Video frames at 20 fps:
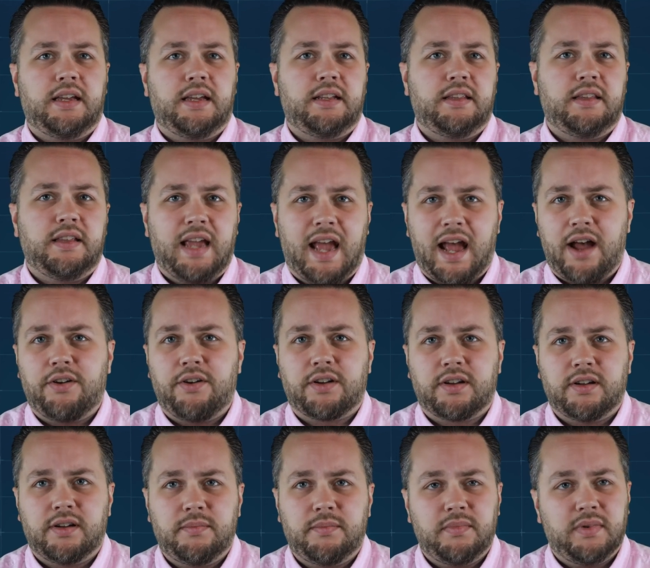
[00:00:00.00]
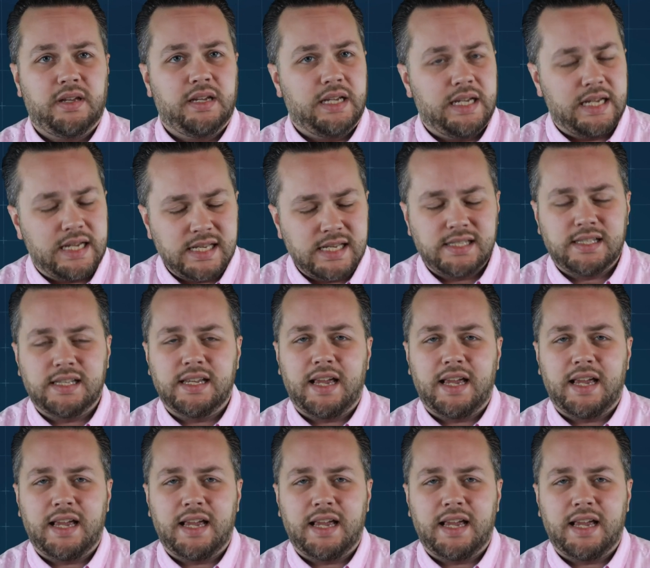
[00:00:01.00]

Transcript: and the outcome is